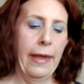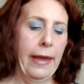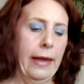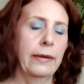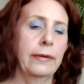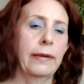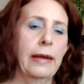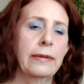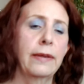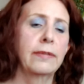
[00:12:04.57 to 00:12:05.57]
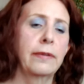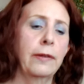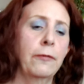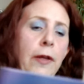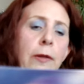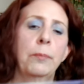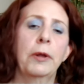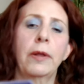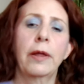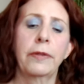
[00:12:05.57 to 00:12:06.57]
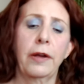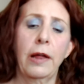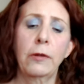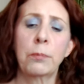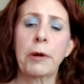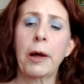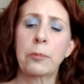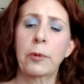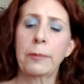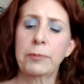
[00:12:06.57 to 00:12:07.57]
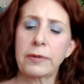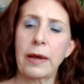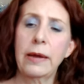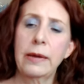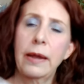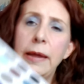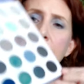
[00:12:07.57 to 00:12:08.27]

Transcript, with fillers: and again, still available on the ColourPop website